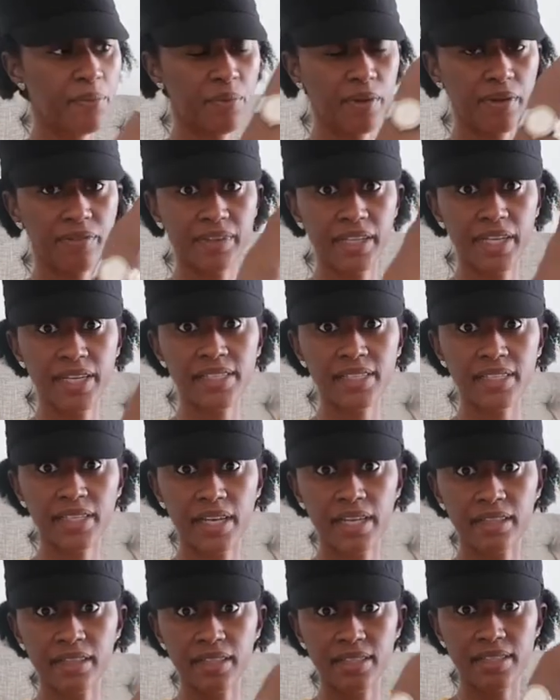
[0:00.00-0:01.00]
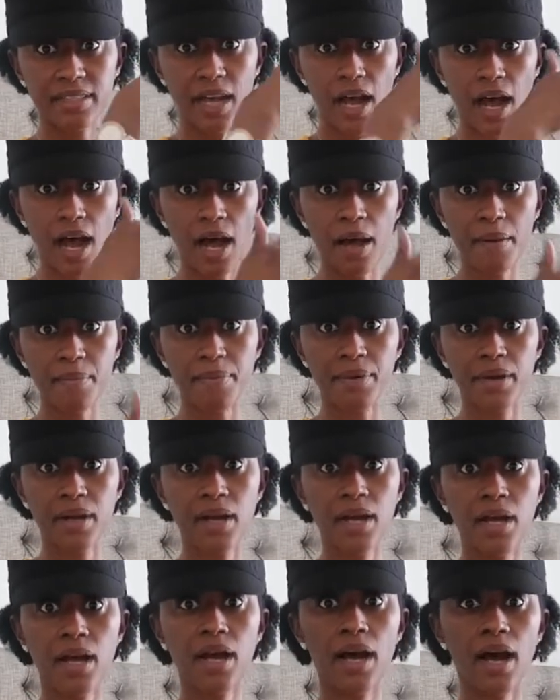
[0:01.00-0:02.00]
with this in the top.
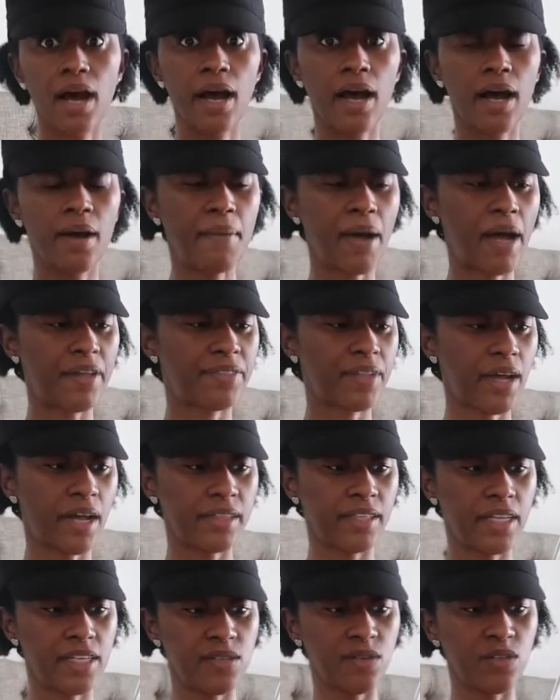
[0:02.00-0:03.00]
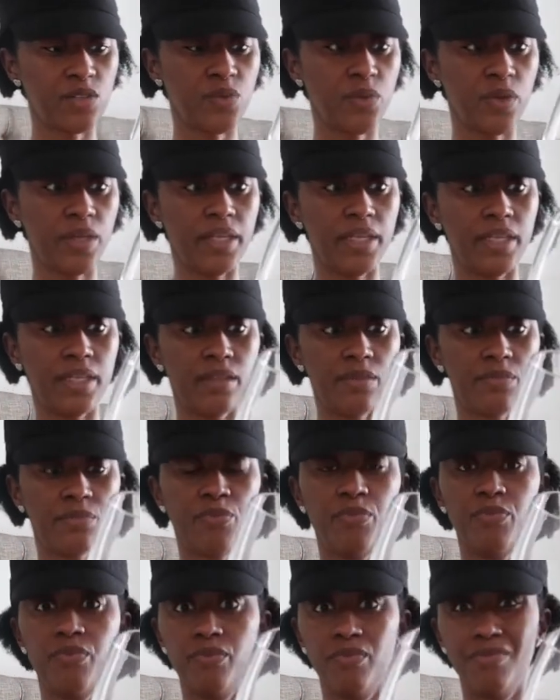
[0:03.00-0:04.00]
Um, I thought this was really
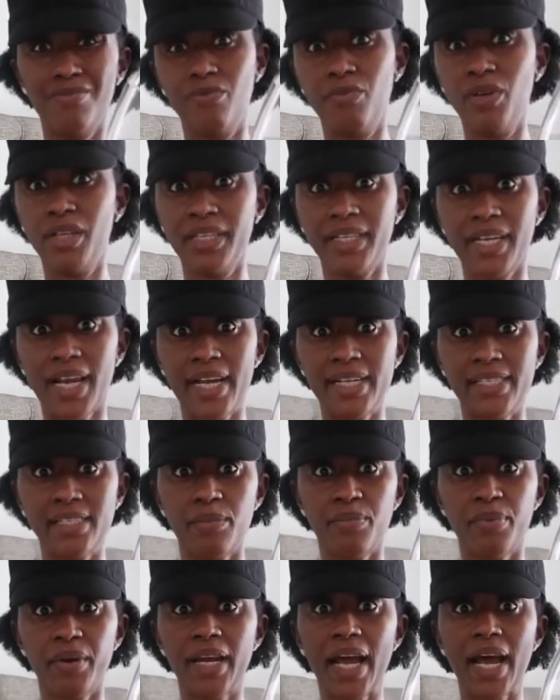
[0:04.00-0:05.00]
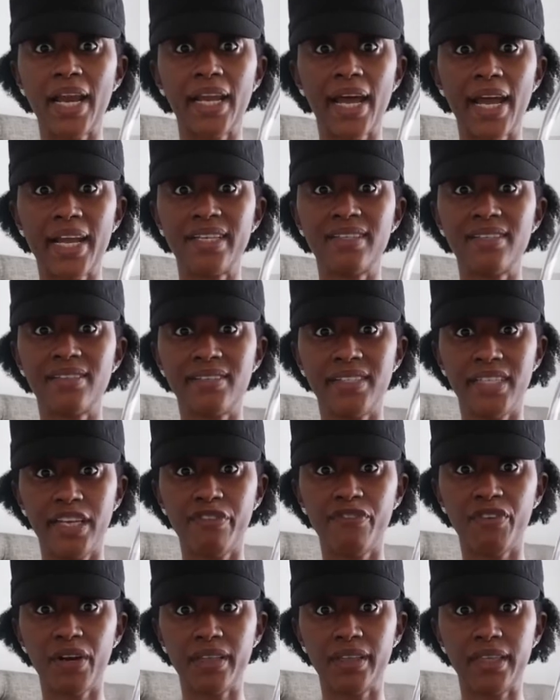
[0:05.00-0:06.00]
really nice and pretty. I like
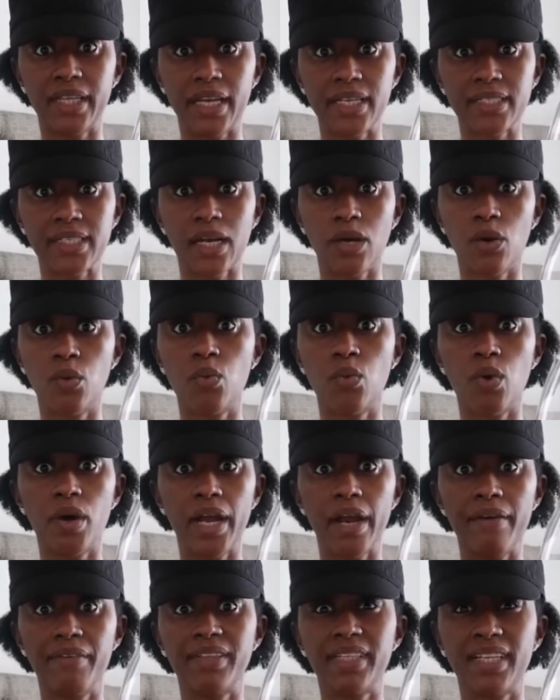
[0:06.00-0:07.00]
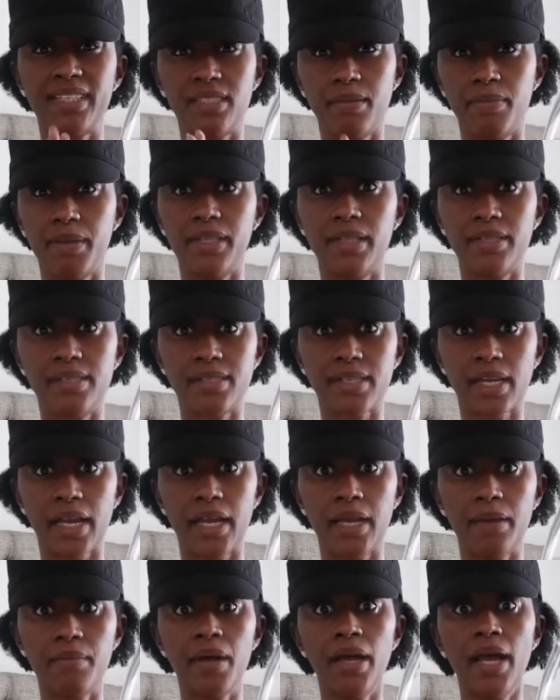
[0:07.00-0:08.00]
different things. I don't want everything to be the
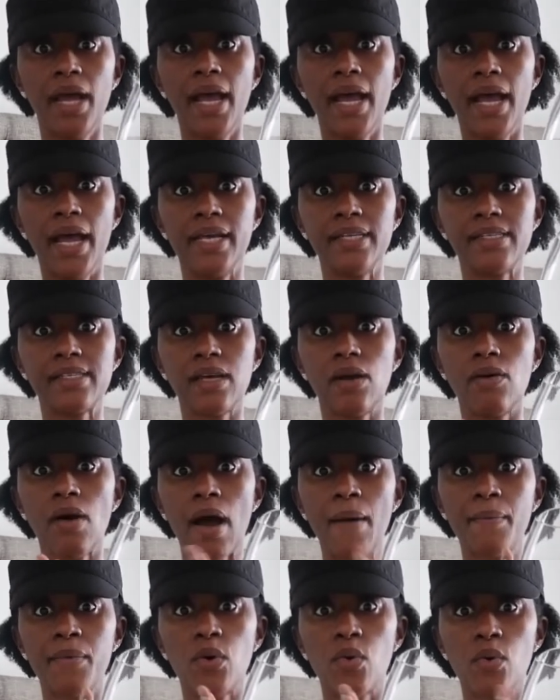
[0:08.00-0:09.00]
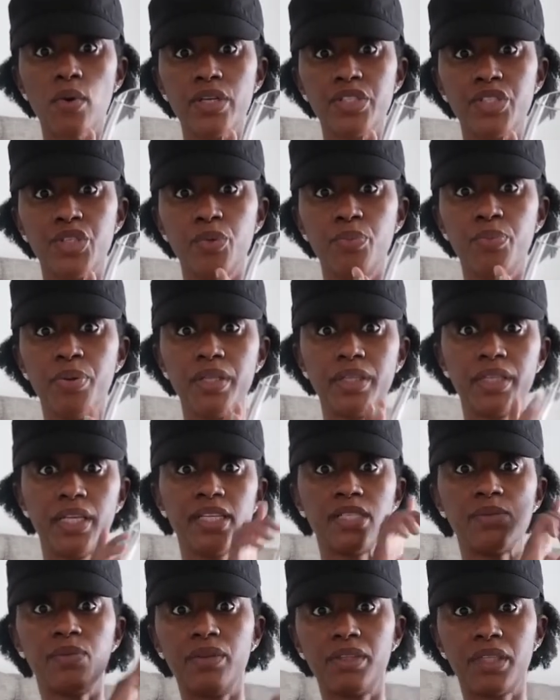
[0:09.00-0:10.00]
same. And so I'm going to put
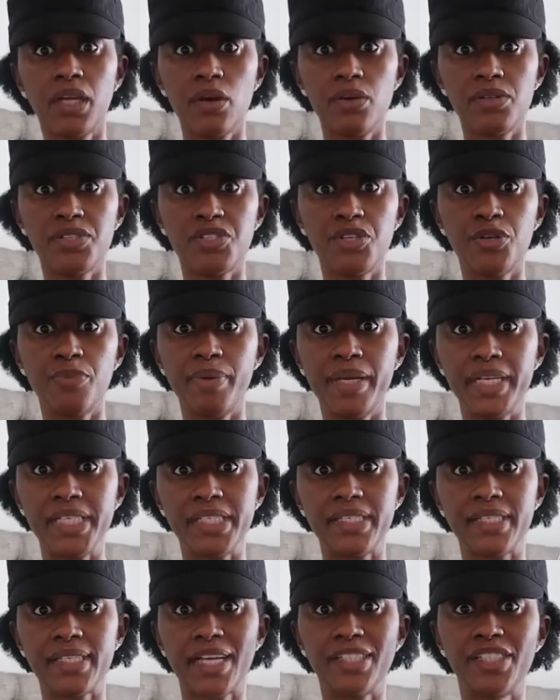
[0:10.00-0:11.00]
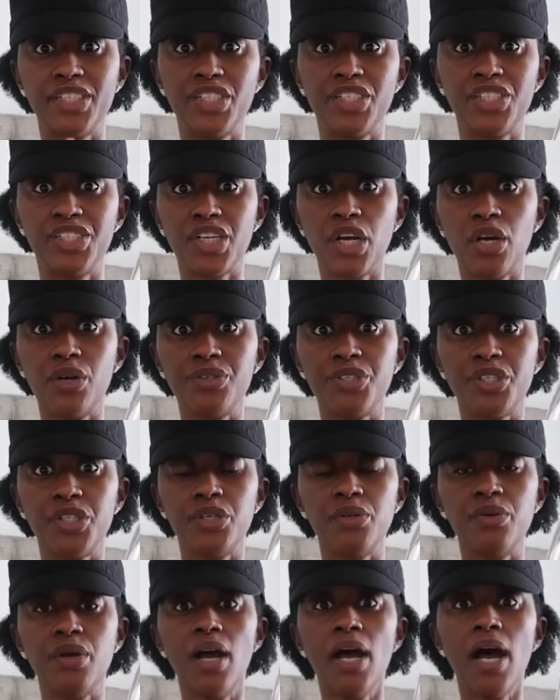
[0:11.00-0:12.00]
this with those two pieces I just showed
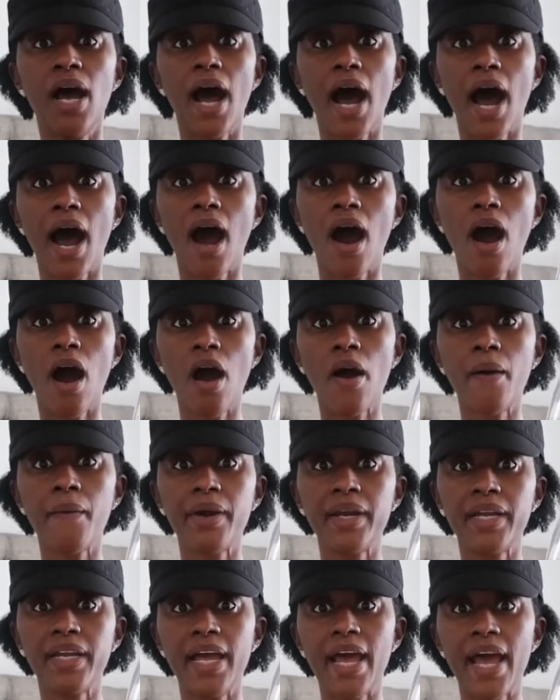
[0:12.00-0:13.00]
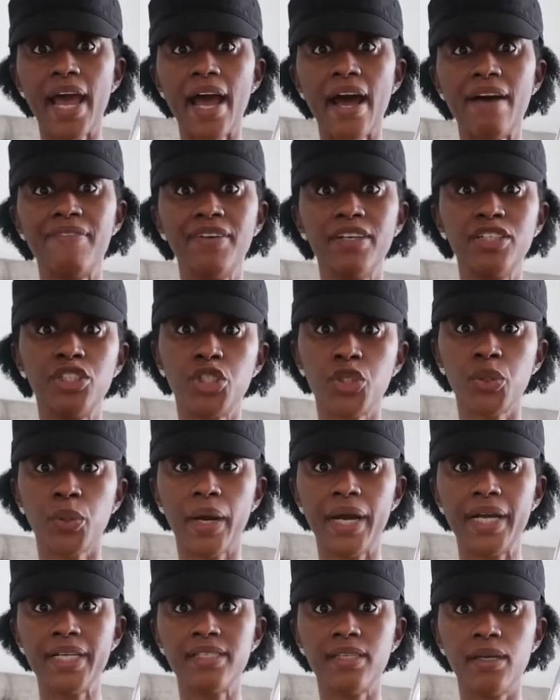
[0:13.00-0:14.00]
you. I already have a
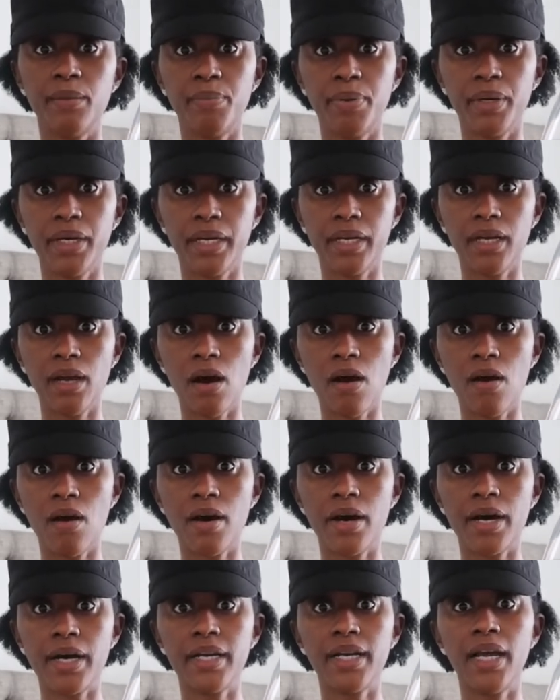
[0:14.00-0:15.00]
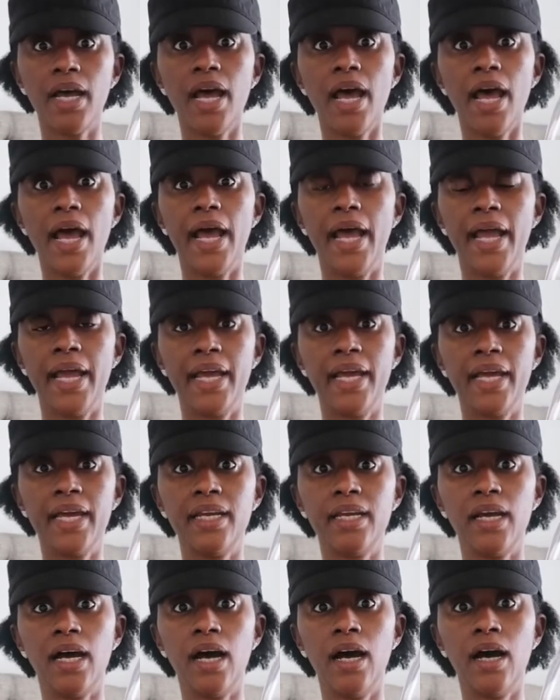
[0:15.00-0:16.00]
tray to put it on
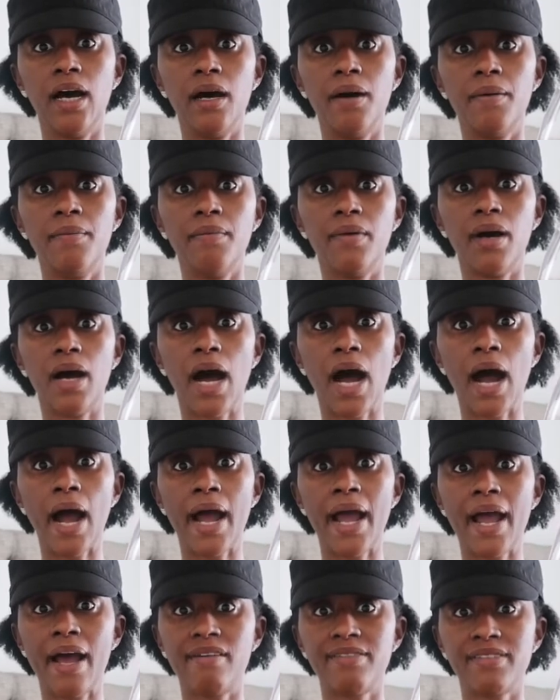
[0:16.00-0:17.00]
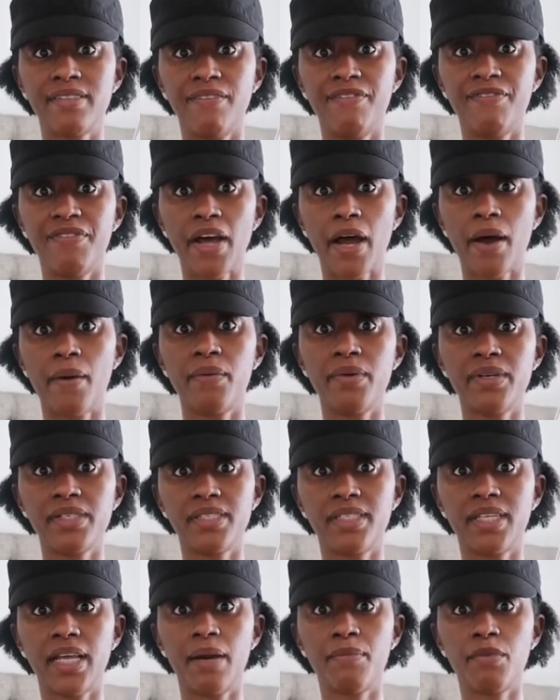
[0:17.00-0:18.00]
and um, I have some
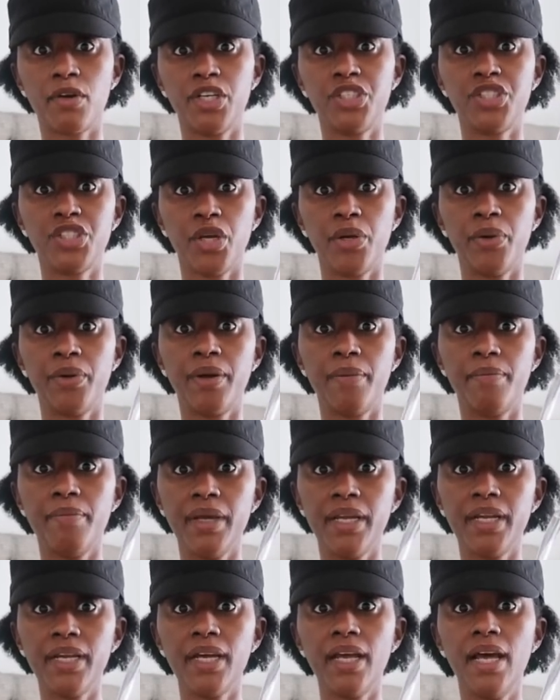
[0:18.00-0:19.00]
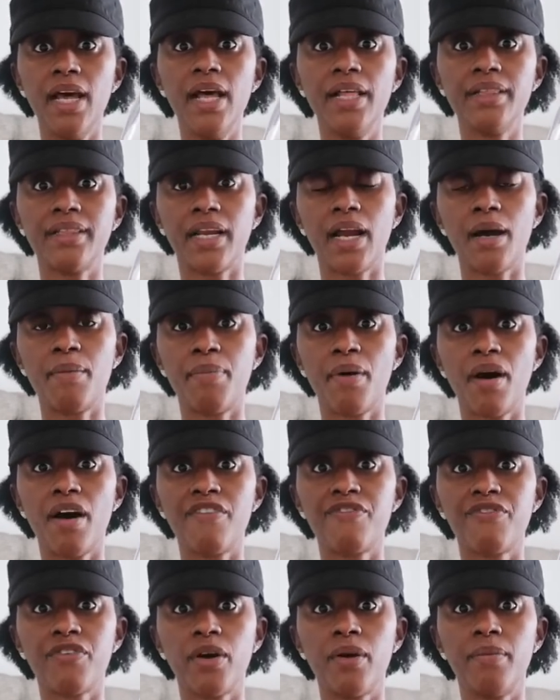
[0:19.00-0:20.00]
flowers that I'm gonna show you in a minute that I
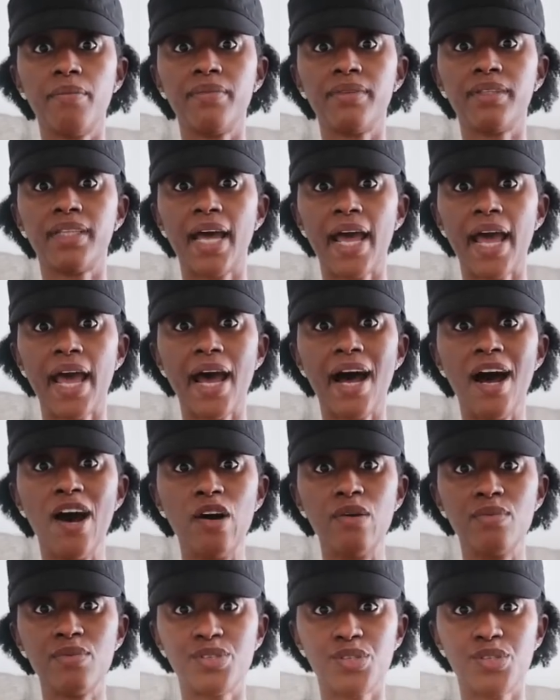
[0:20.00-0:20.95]
bought from the at-home